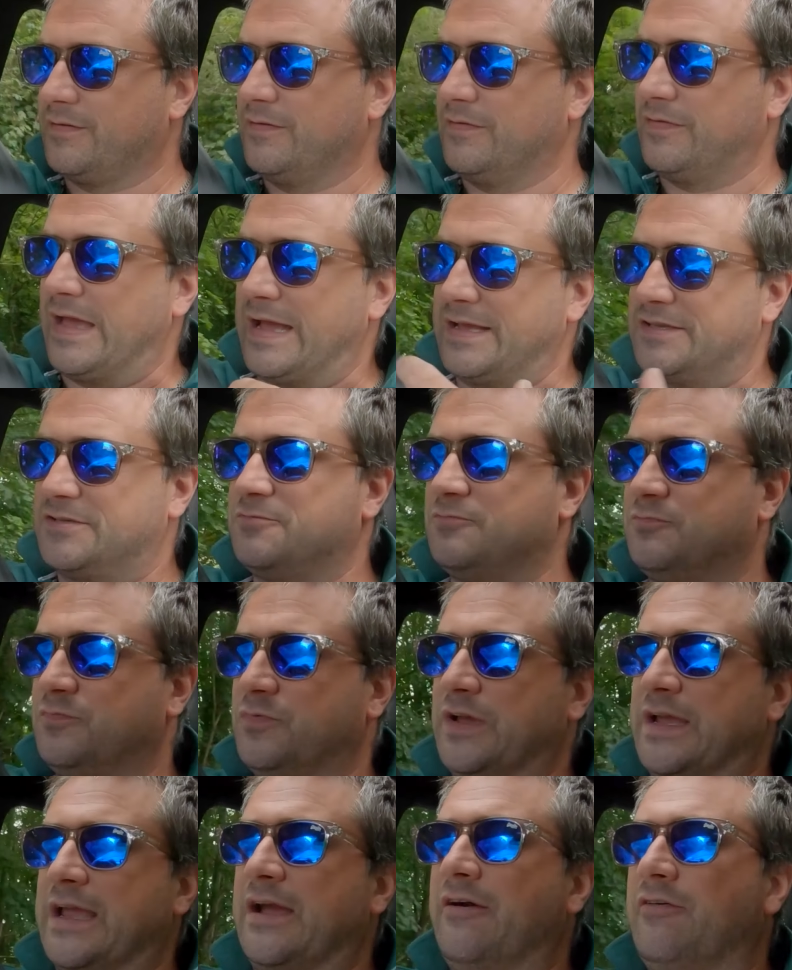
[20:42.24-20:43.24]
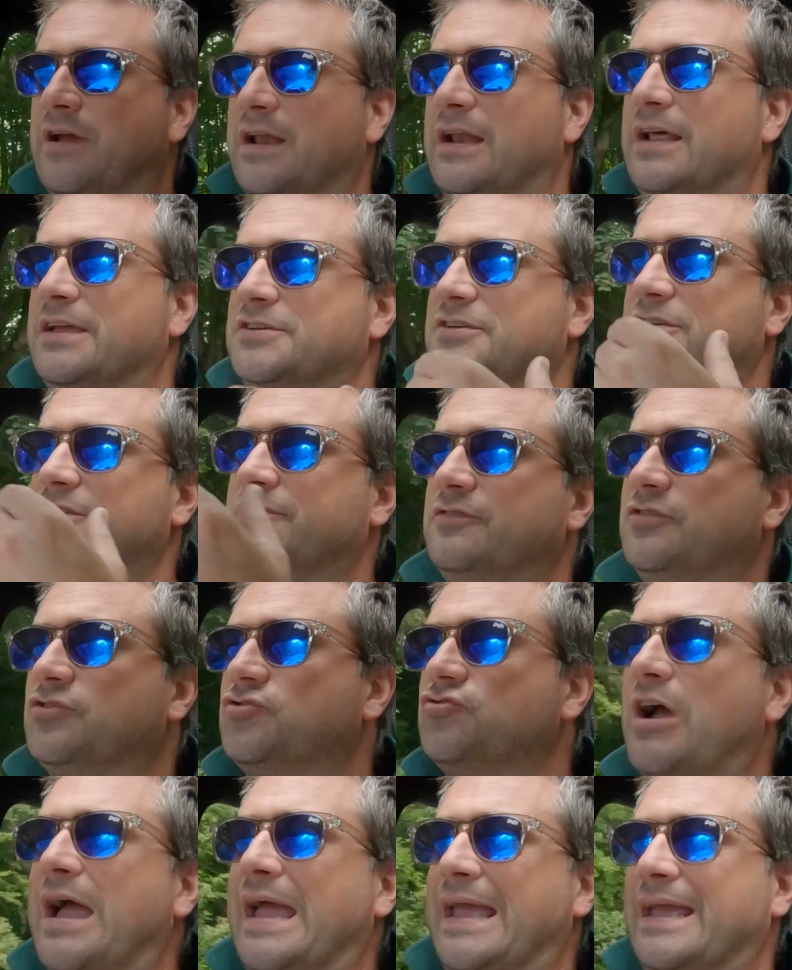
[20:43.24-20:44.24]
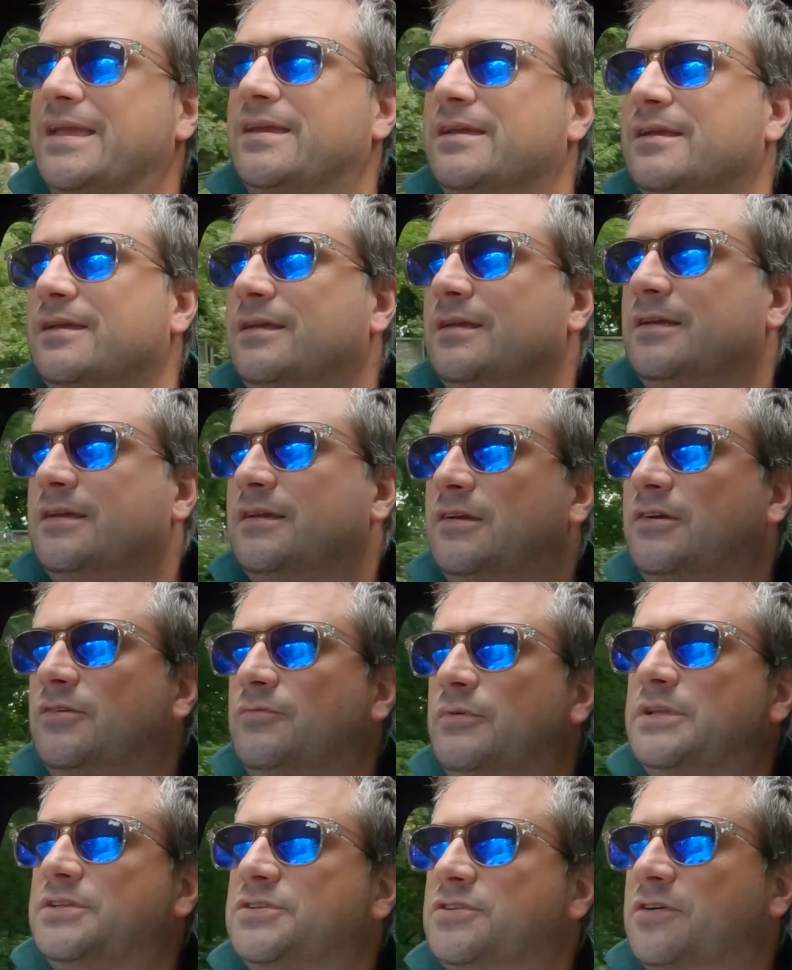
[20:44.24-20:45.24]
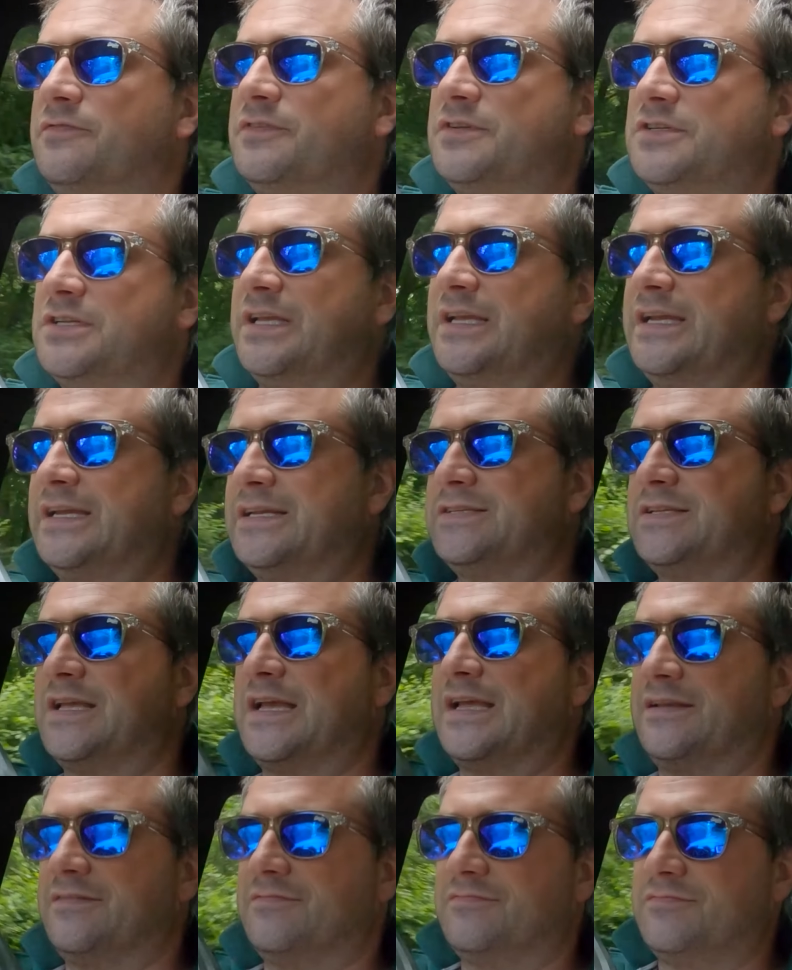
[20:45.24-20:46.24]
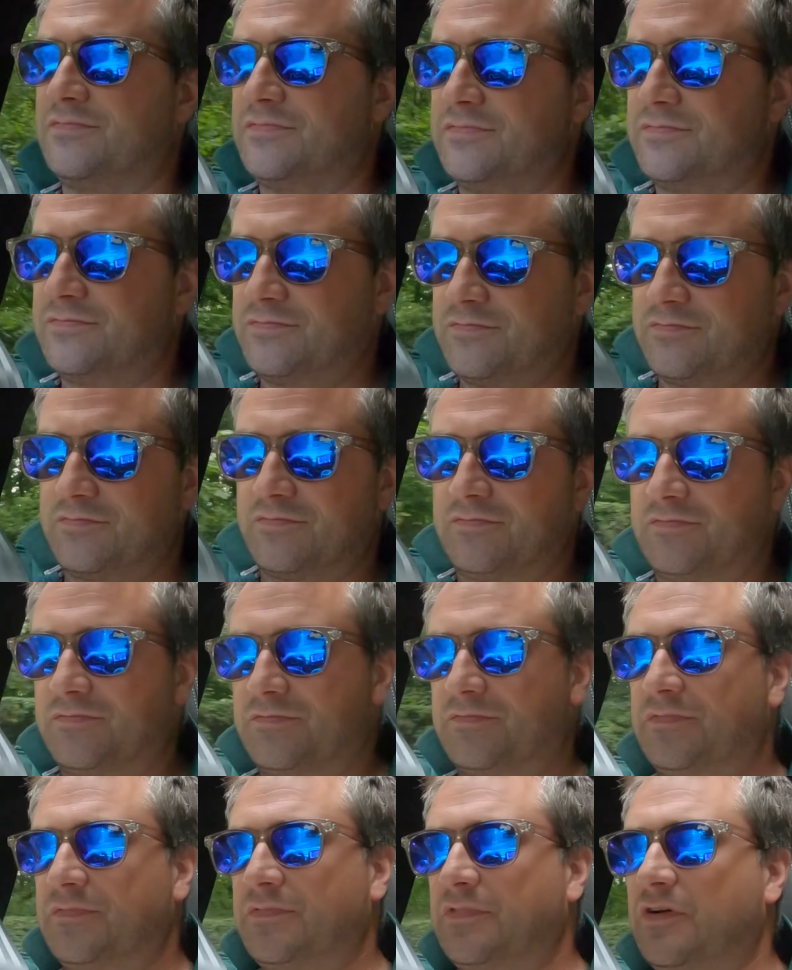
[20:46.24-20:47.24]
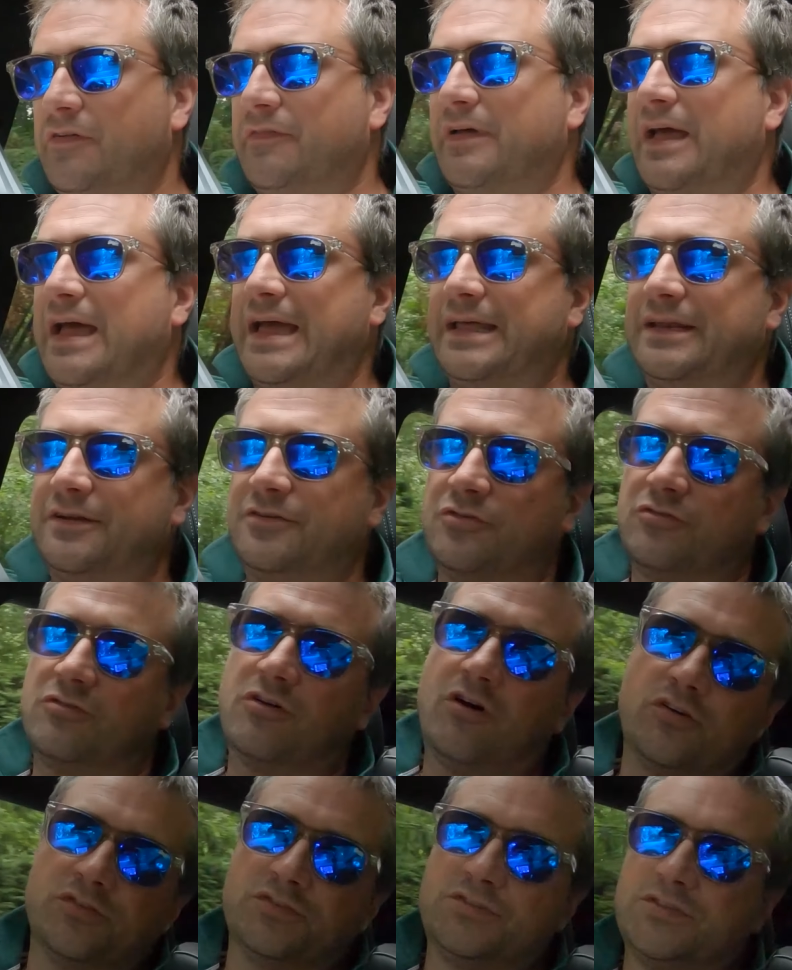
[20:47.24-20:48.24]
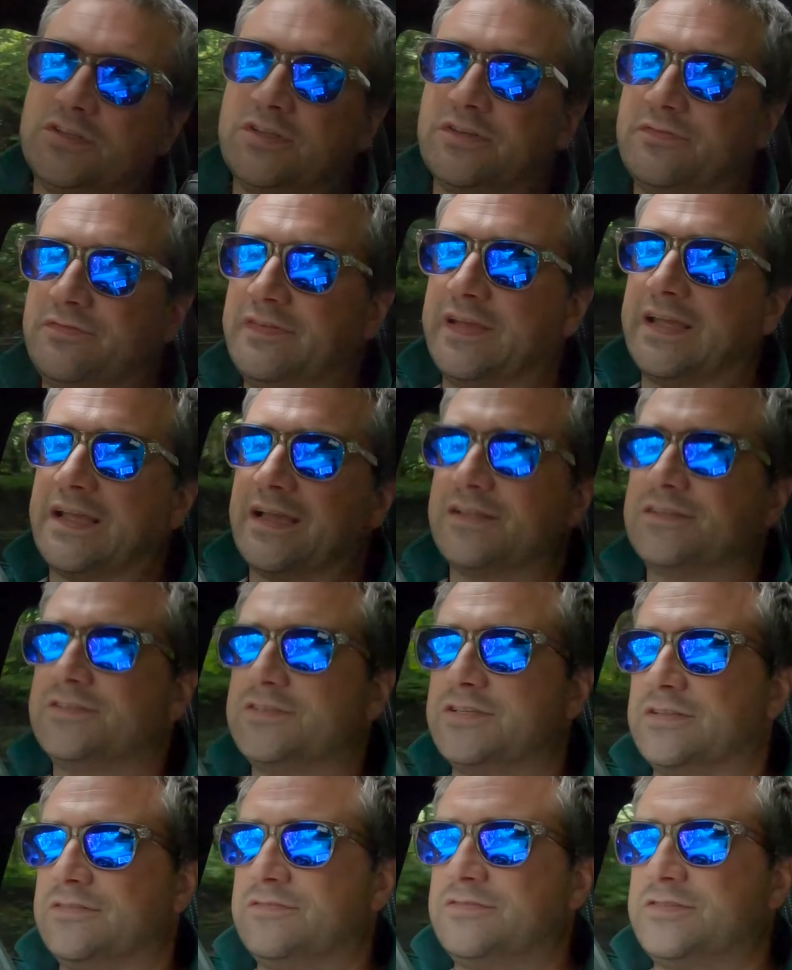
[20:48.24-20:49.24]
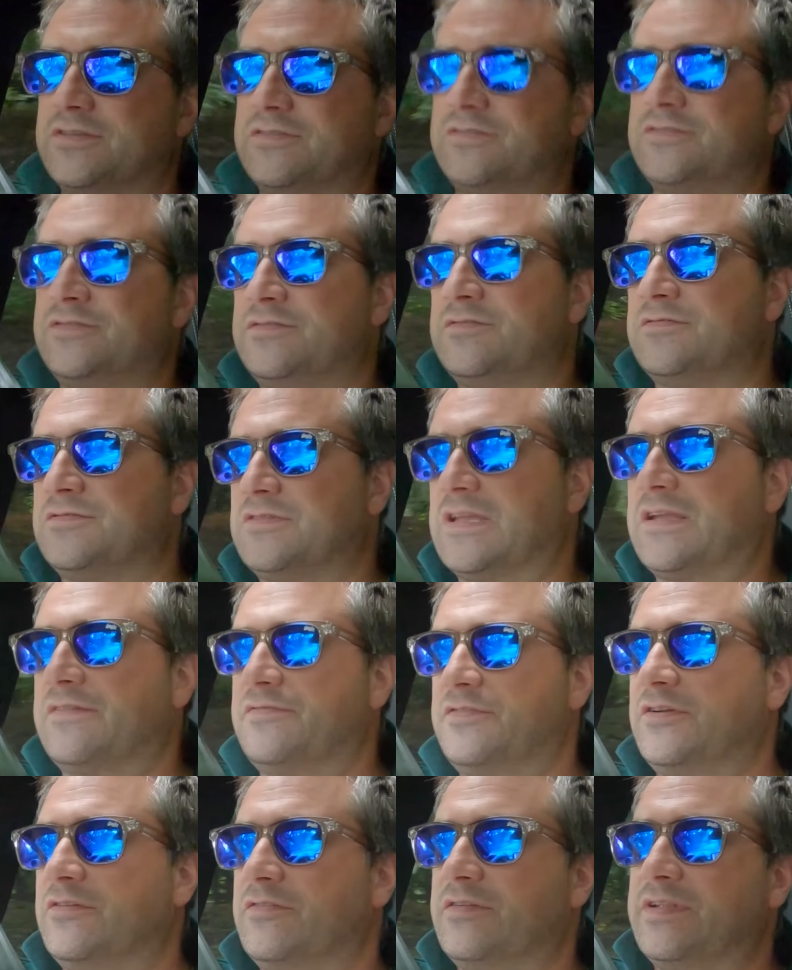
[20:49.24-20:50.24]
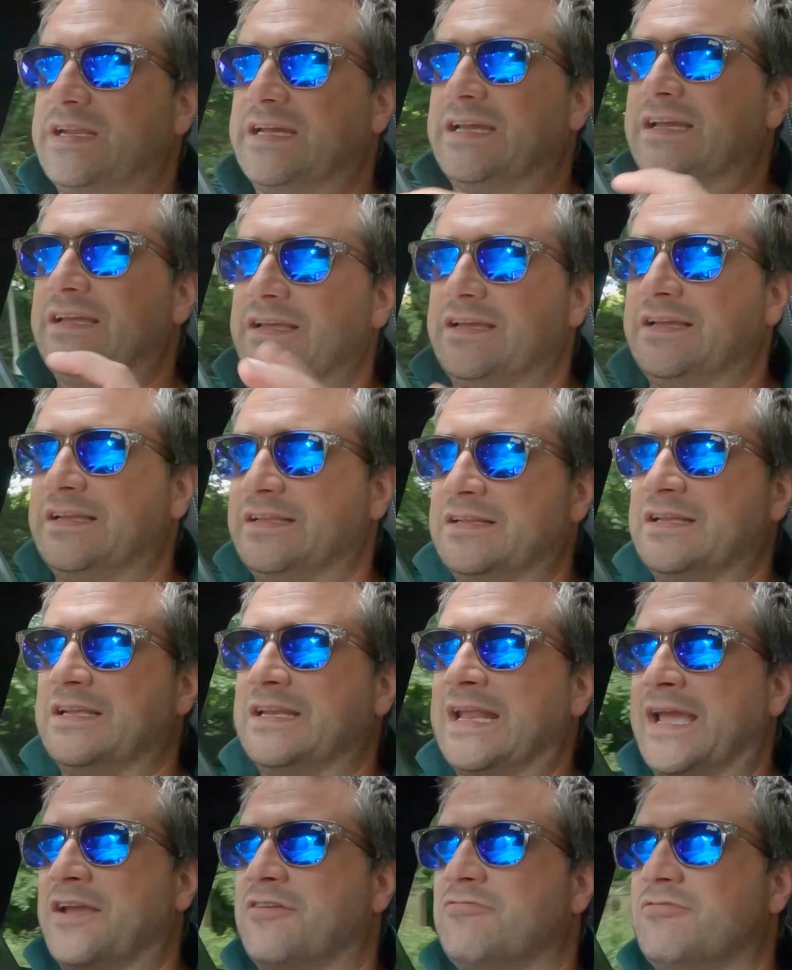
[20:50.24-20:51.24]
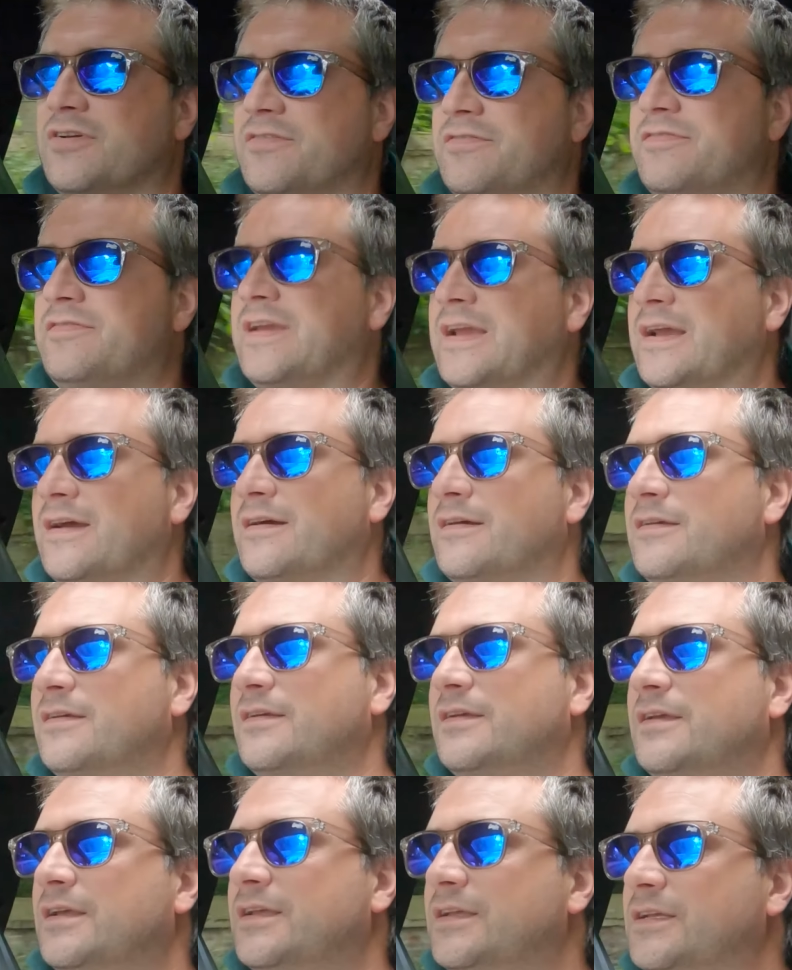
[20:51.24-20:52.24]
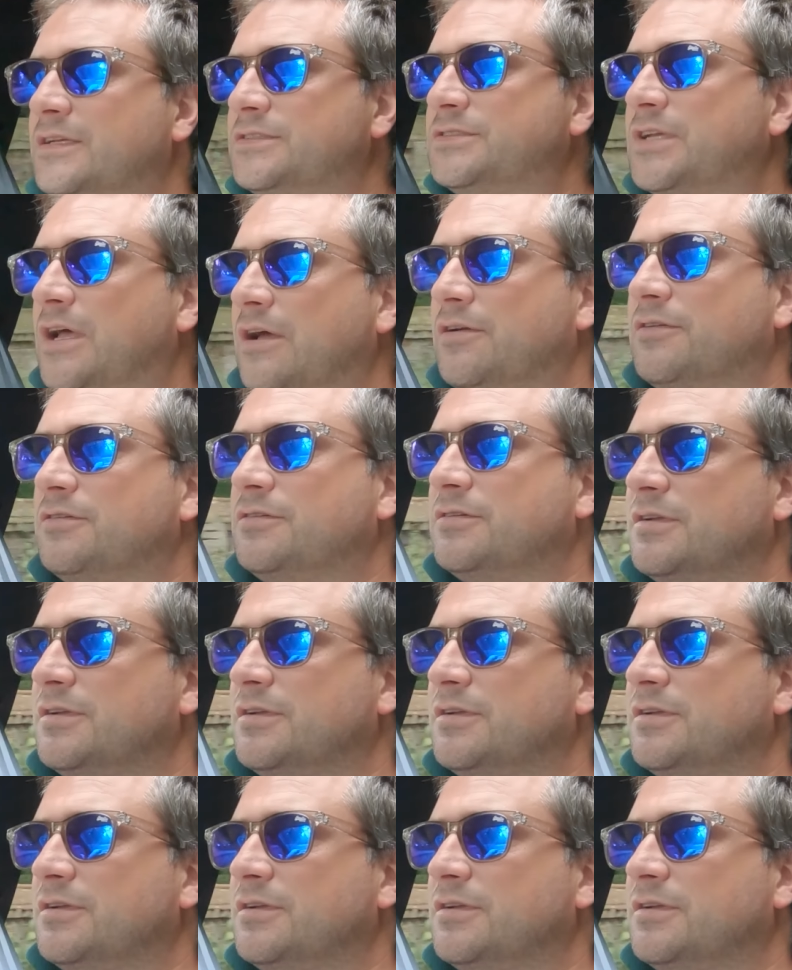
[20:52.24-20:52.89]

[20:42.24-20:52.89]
that's the calculation of the drag, which obviously is then either added or on to the figure to, to give you an, an accurate figure. So